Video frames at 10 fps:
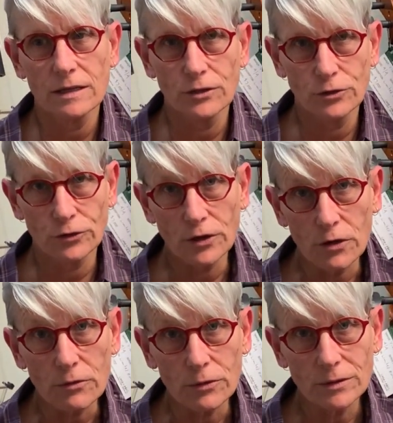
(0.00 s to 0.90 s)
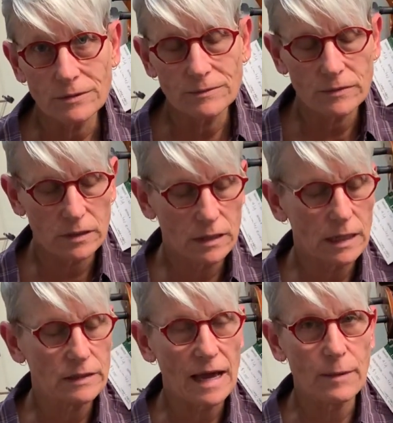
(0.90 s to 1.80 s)
you'll know
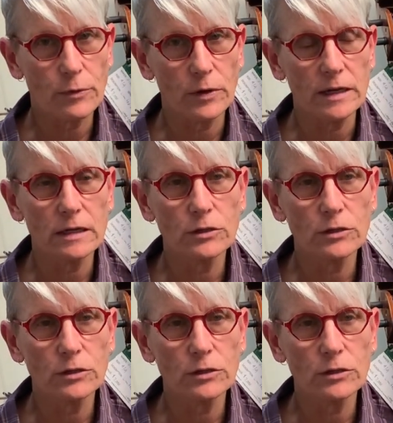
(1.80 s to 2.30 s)
at that point.